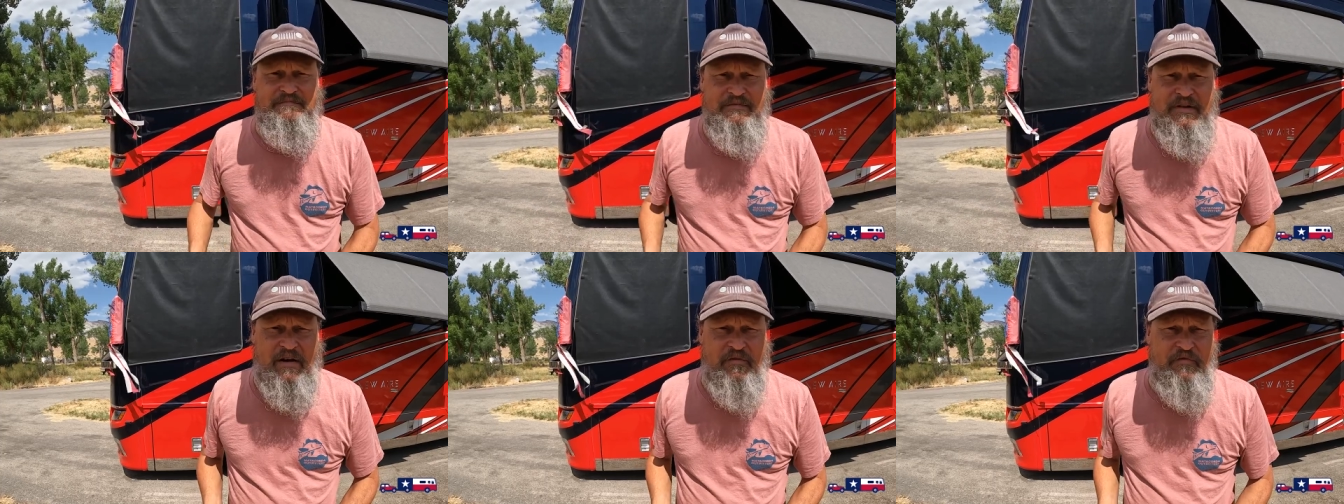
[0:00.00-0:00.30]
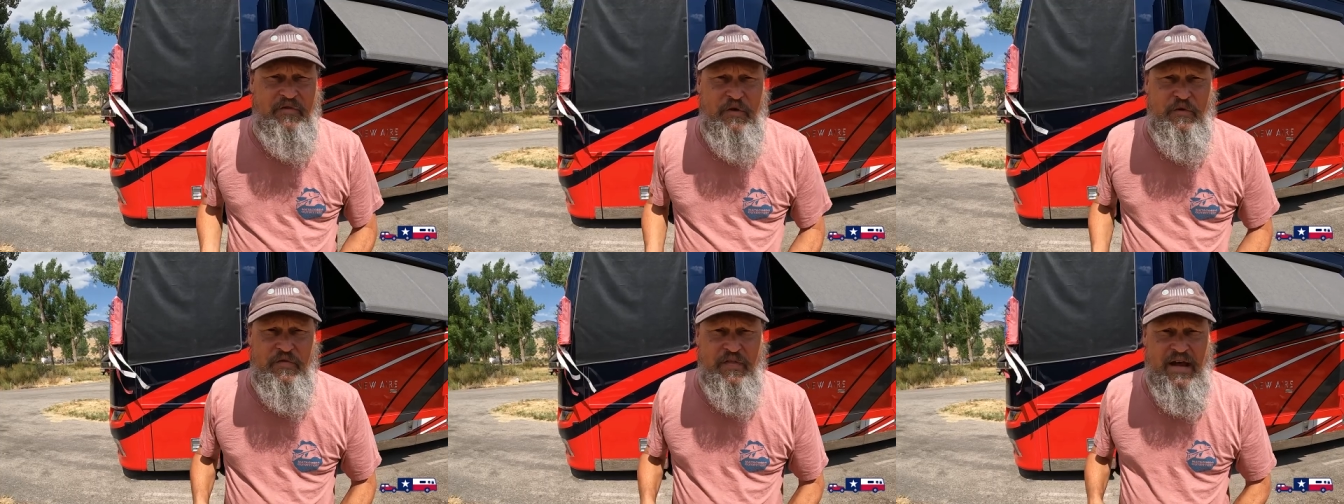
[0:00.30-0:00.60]
a
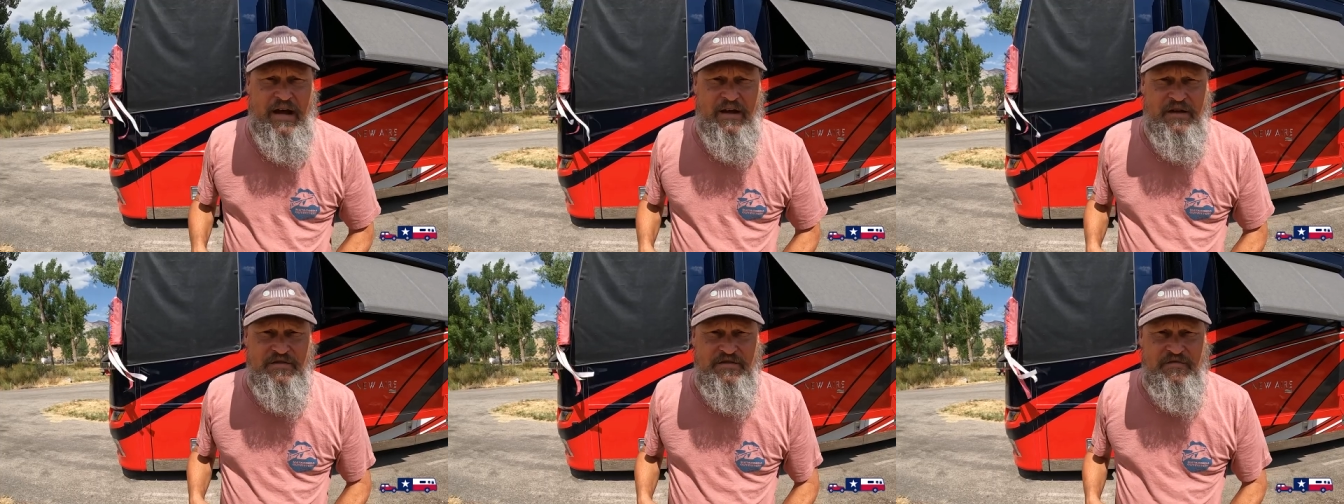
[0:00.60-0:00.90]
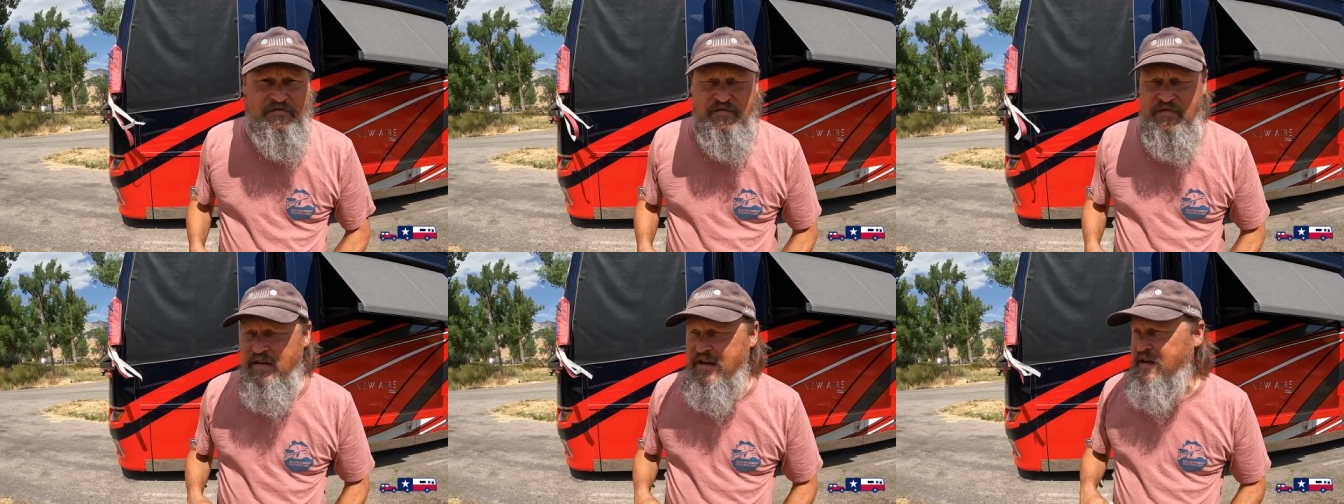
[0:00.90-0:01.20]
few
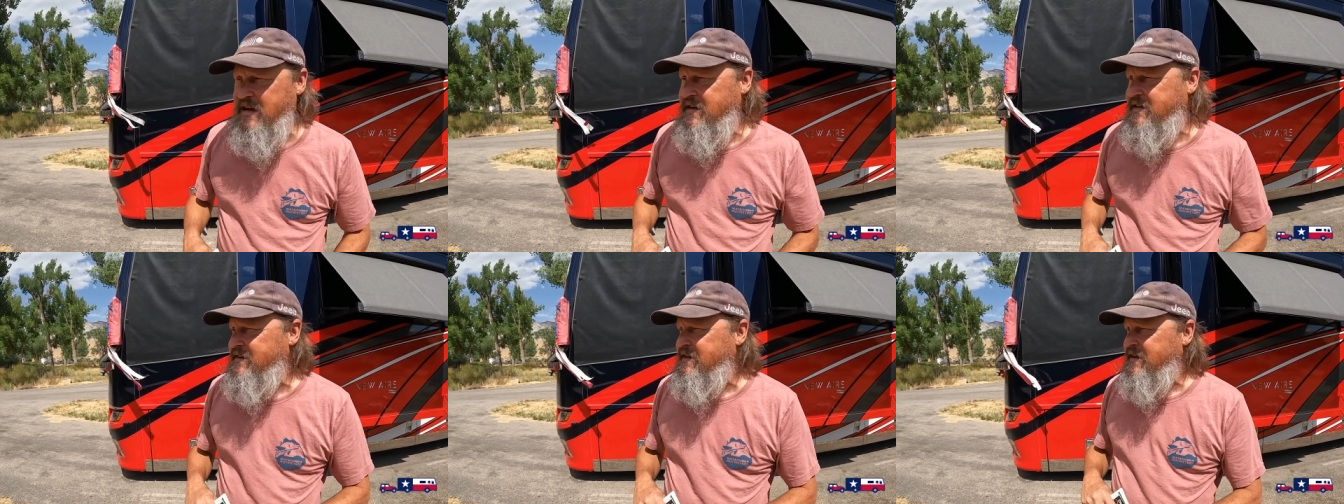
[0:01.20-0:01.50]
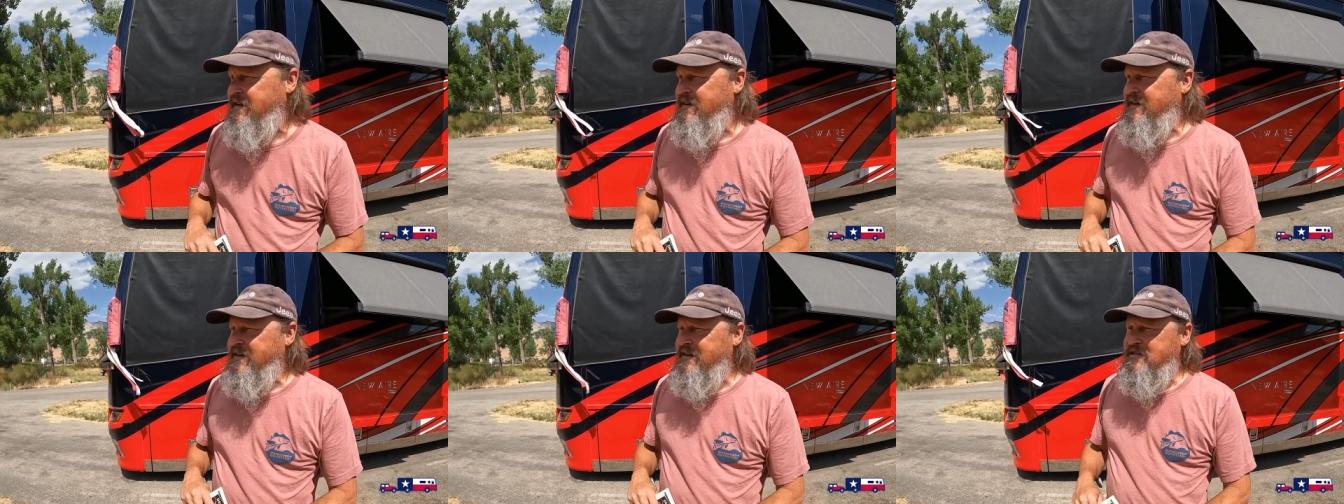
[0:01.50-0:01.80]
thousand feet.
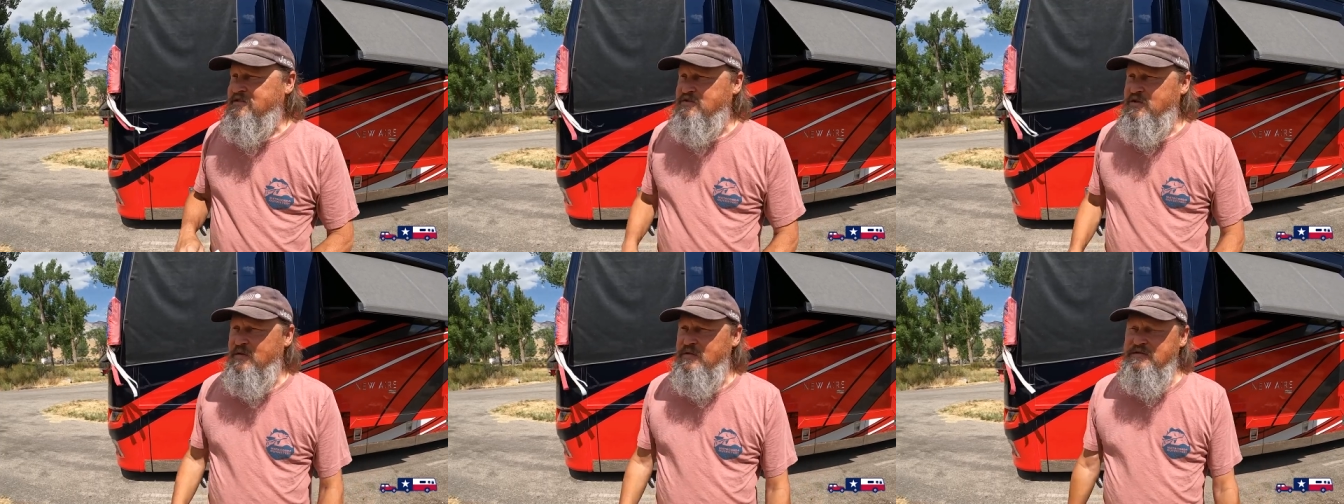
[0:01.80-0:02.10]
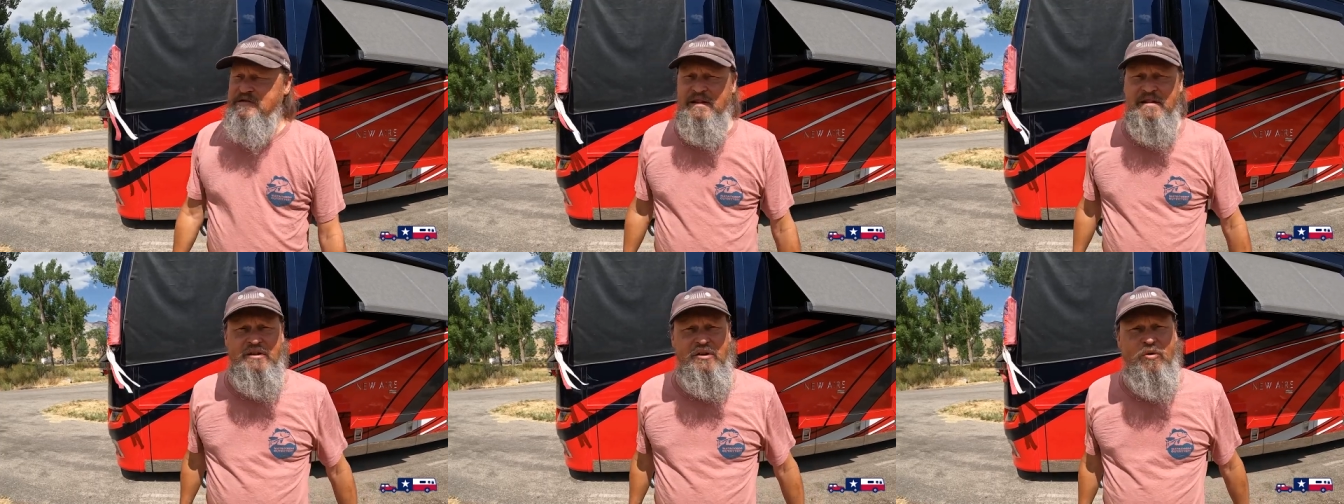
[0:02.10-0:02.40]
So
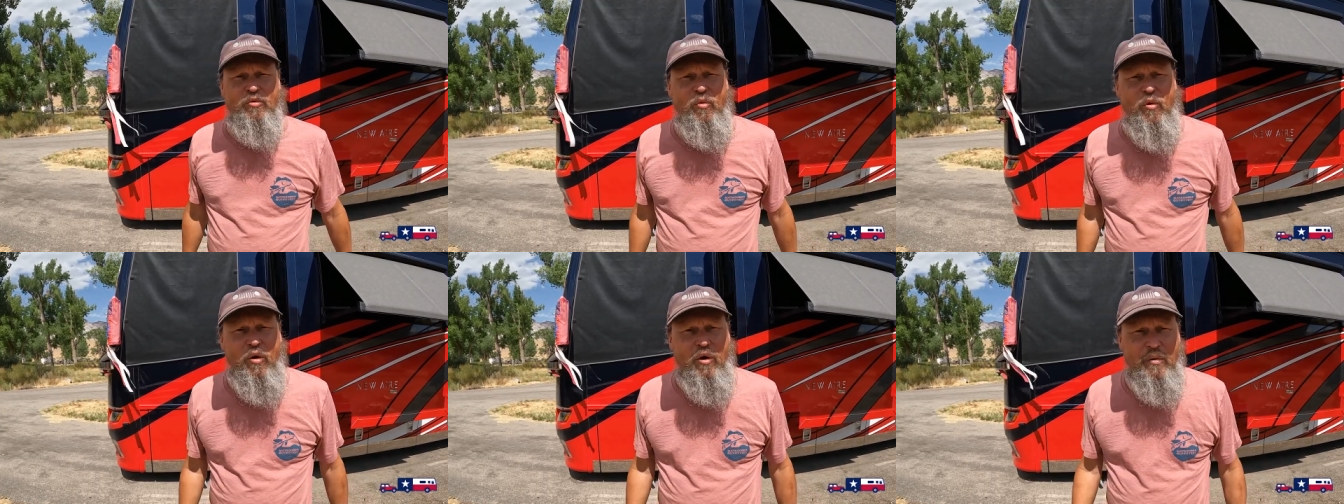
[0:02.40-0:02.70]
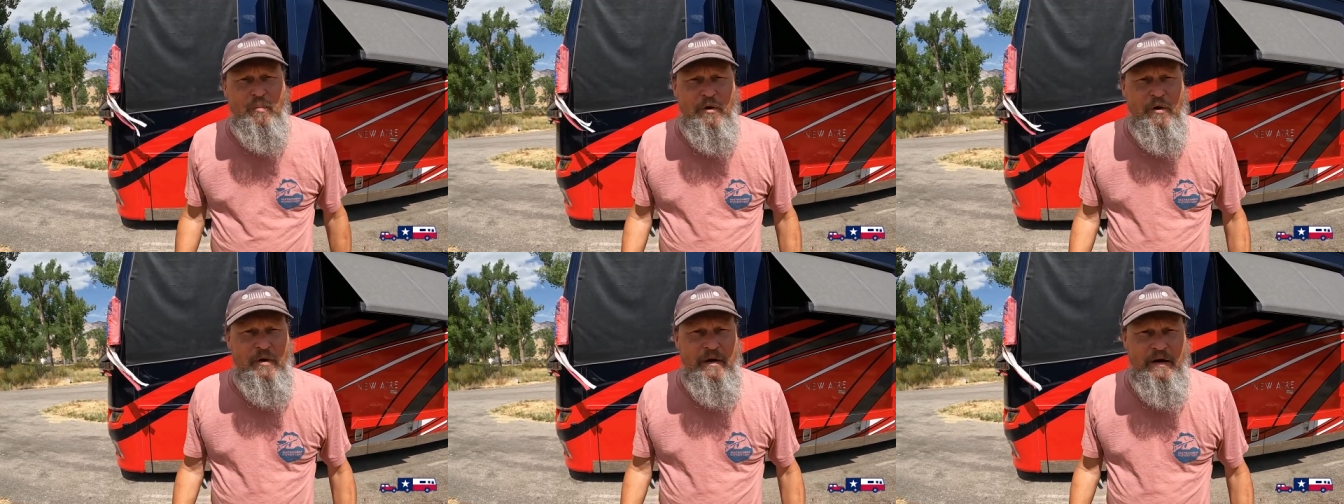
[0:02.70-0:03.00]
it's a little
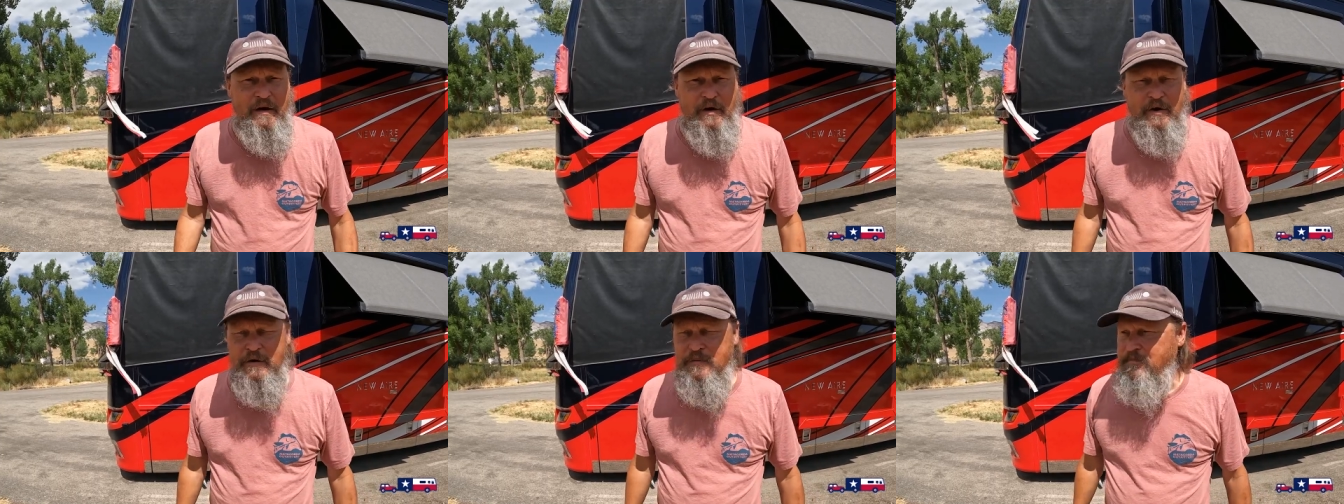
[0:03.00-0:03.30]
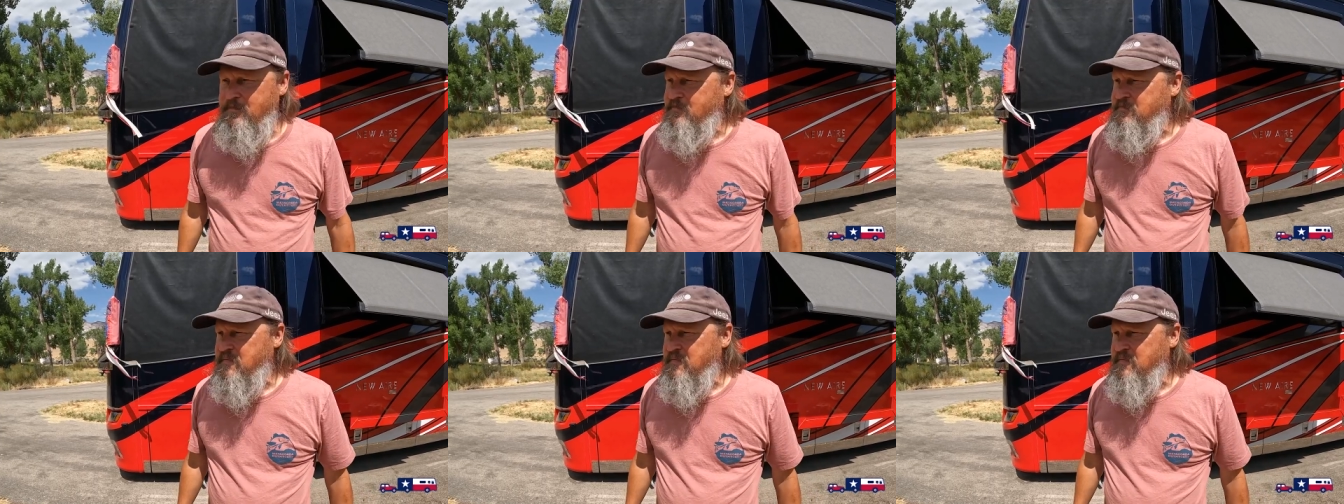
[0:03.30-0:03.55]
warmer here,